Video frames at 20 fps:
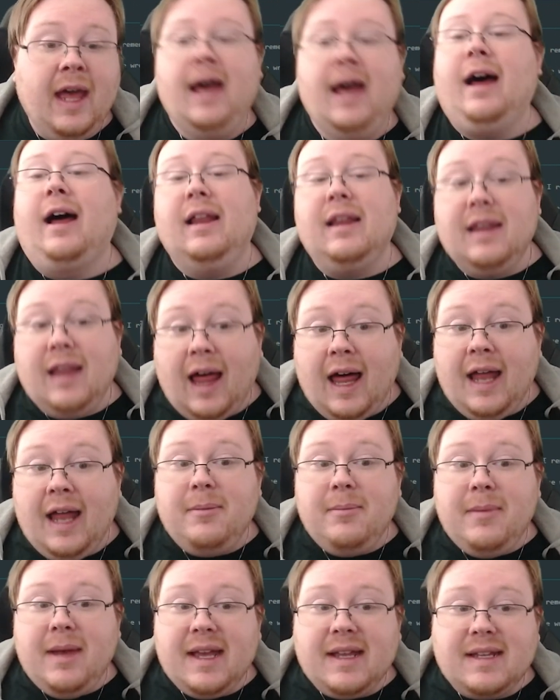a lot of
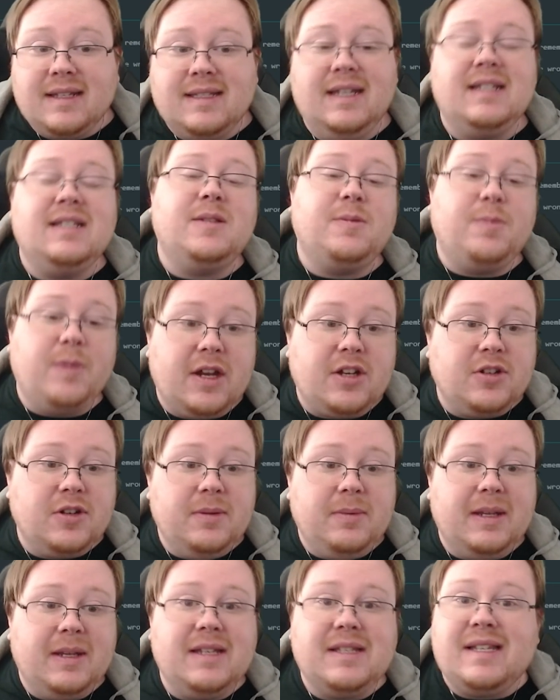mechs, especially
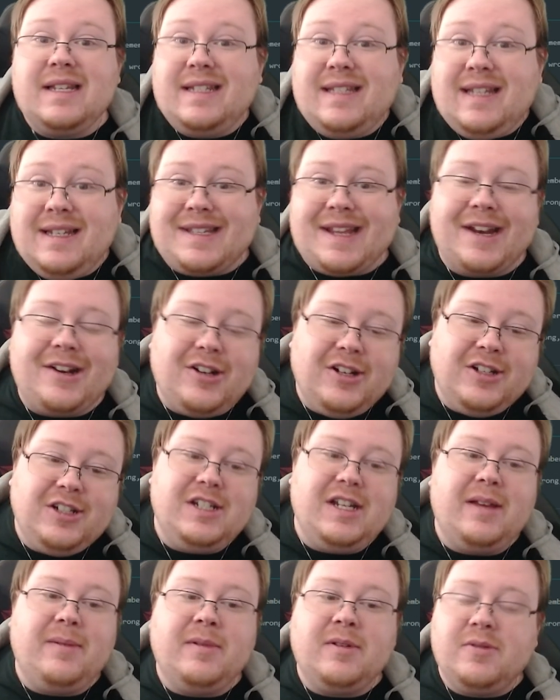because it does energy
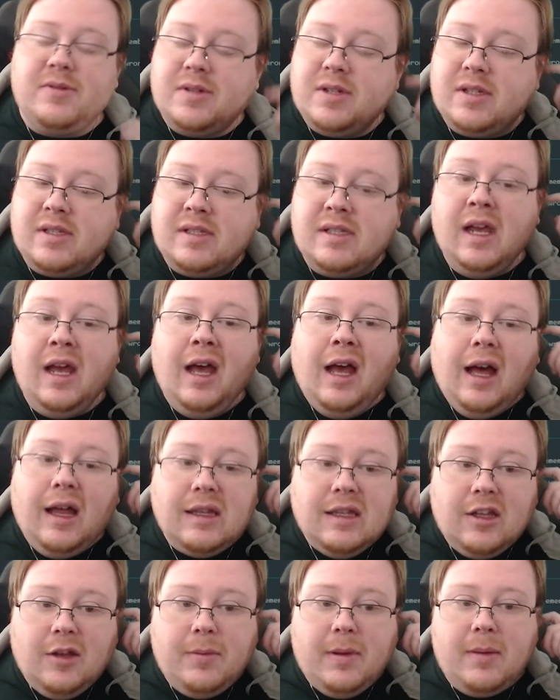damage, which is a
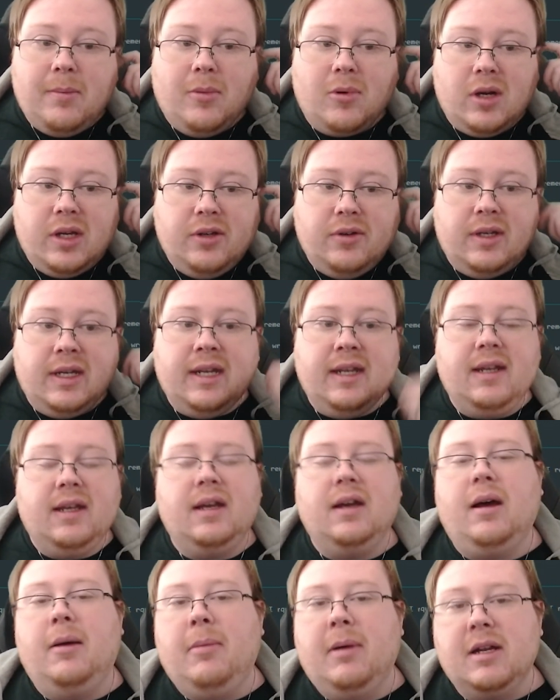little bit more unique
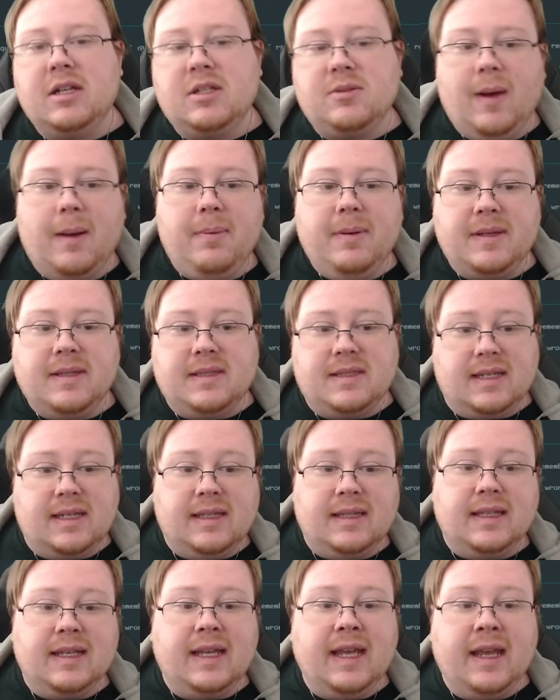amongst weapons in
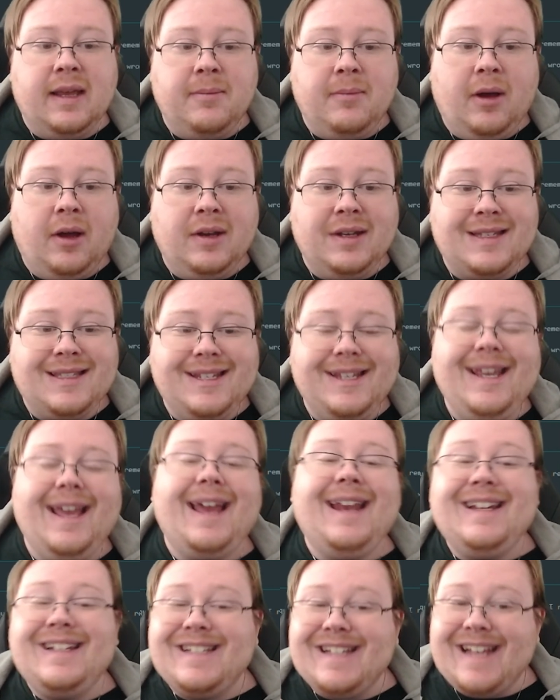the game, honestly,
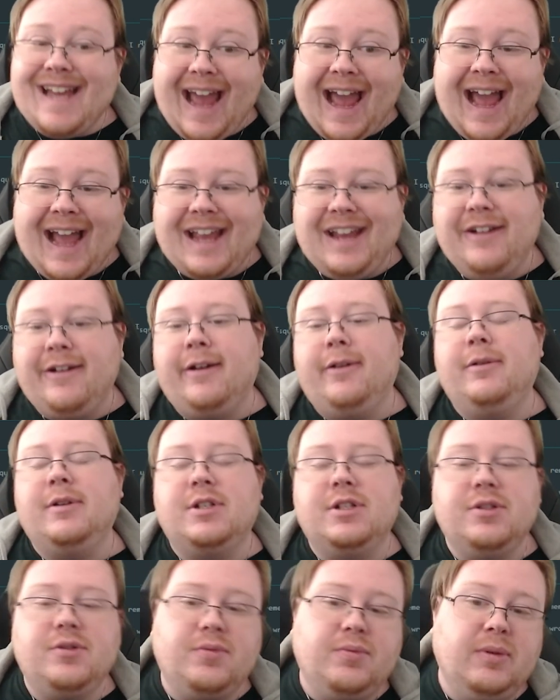and it's accurate, which
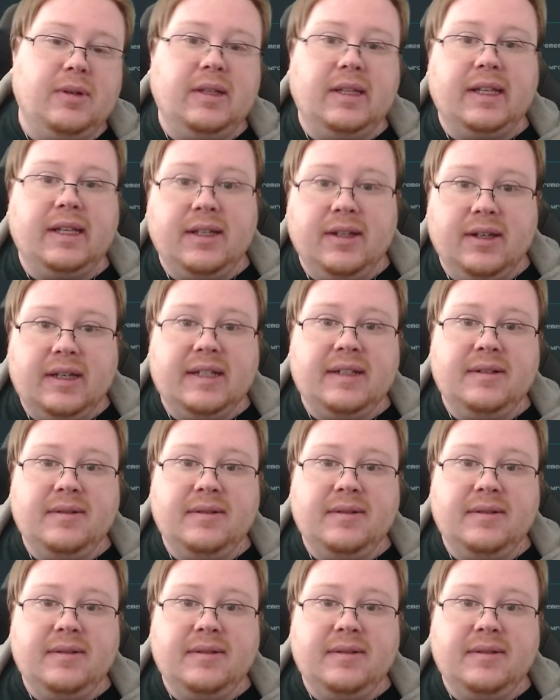is really good.